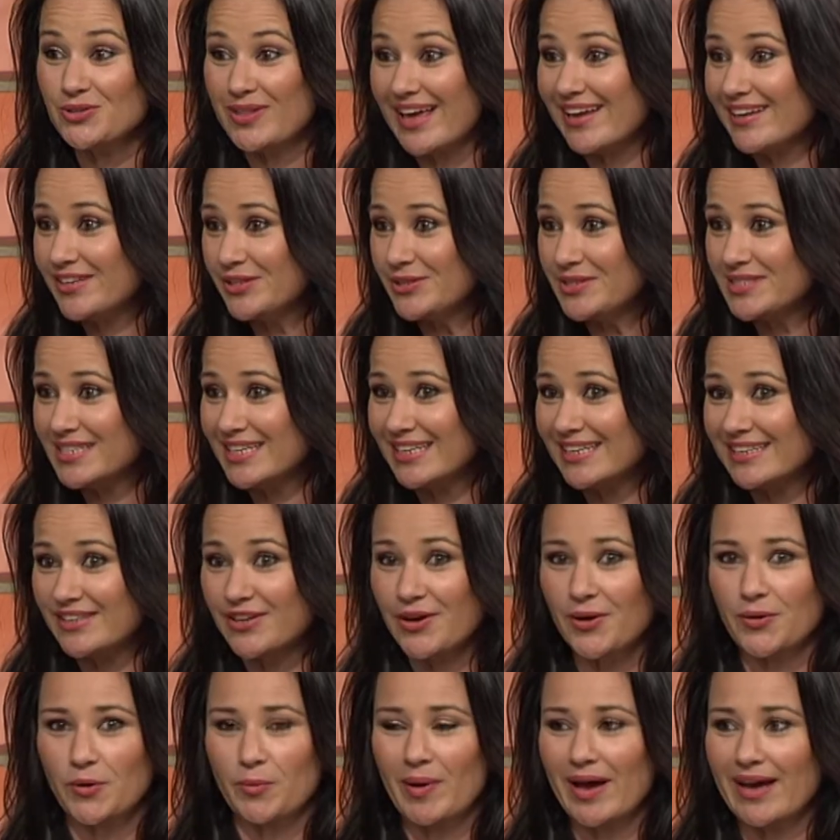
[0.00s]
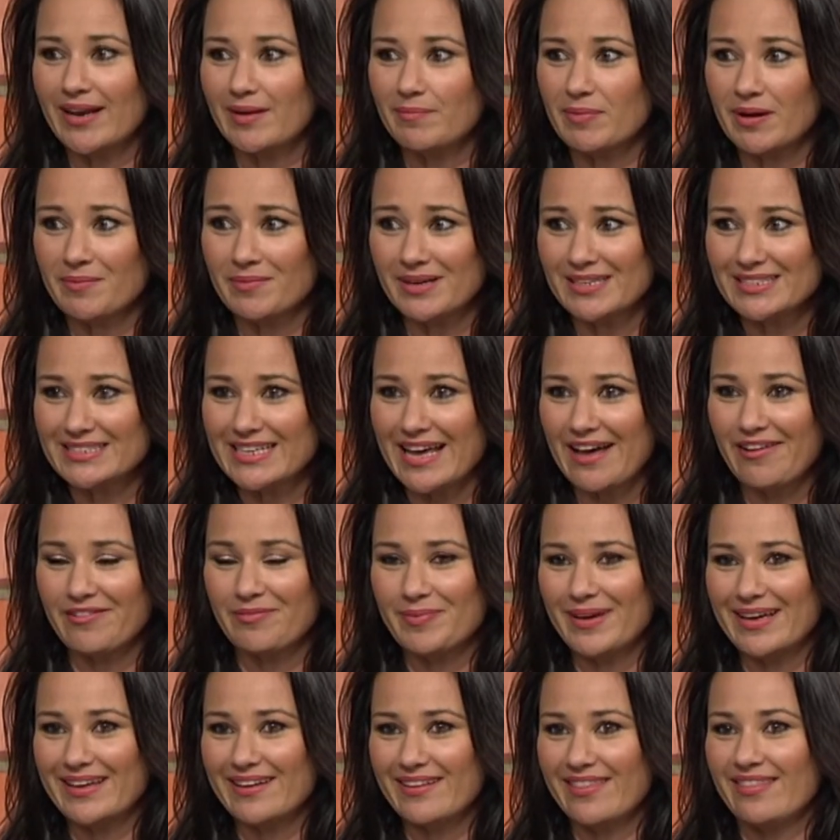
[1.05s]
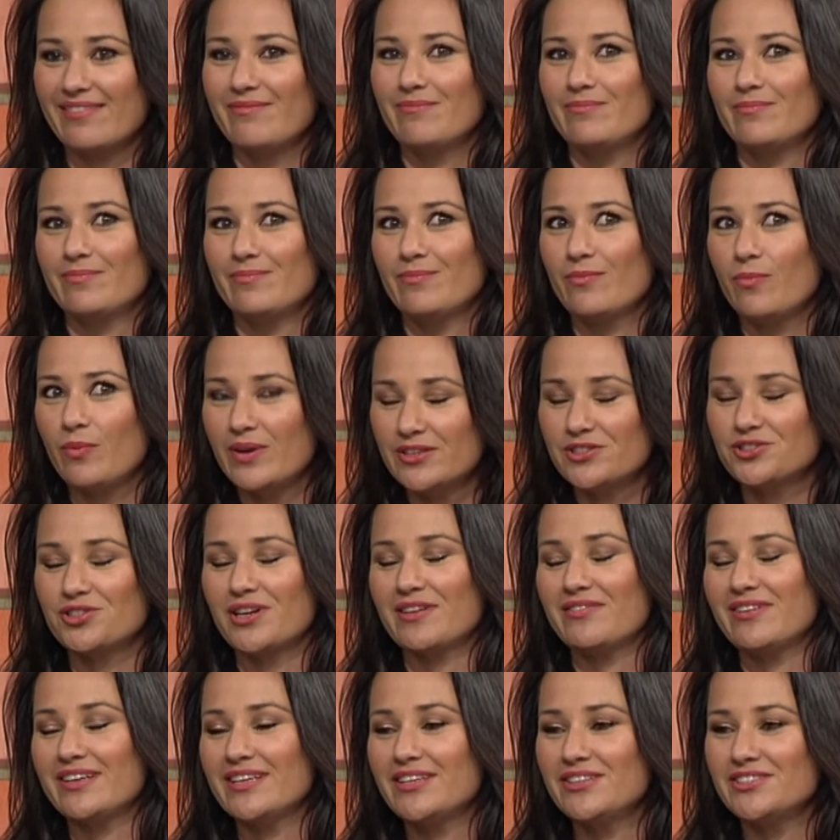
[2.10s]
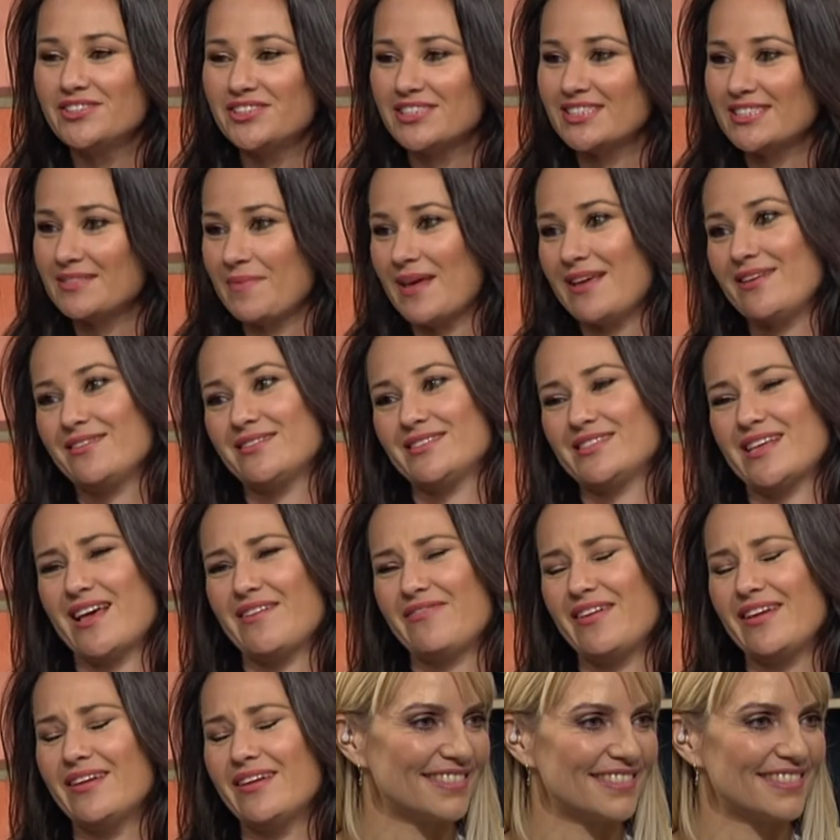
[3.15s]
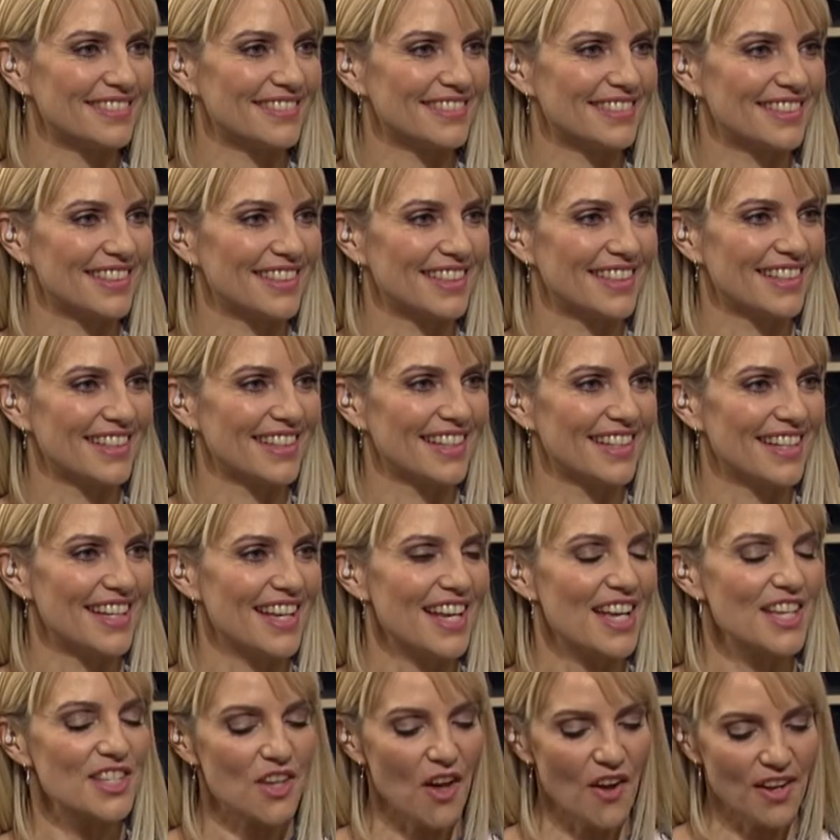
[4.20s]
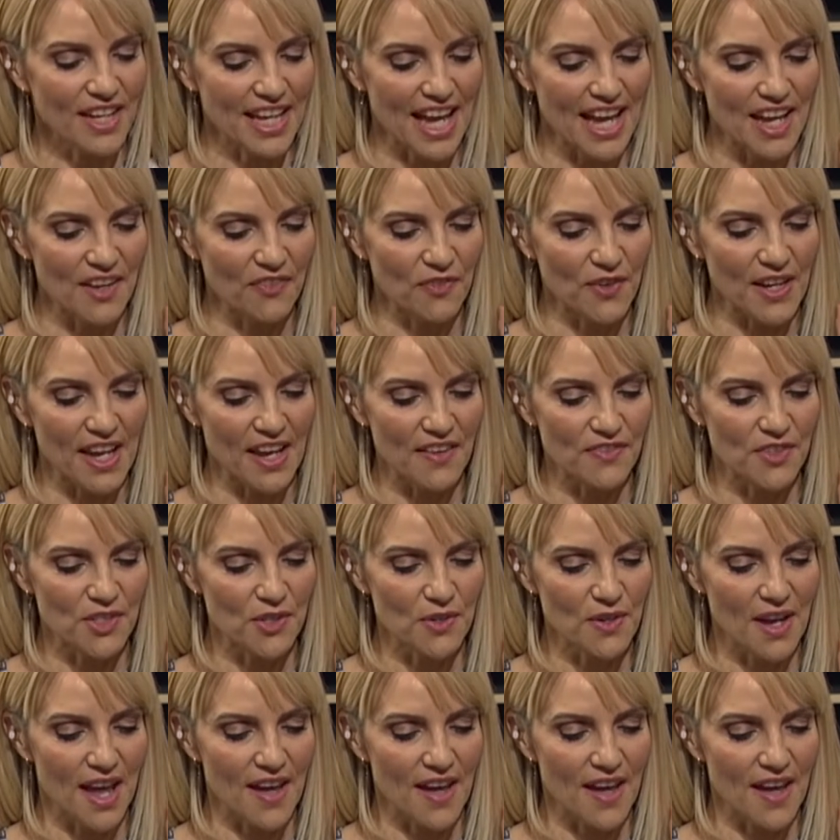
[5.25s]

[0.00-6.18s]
that in New Zealand, go to a party by myself, but when you're travelling, you just make yourself, yeah. was awesome. So, okay, if we have to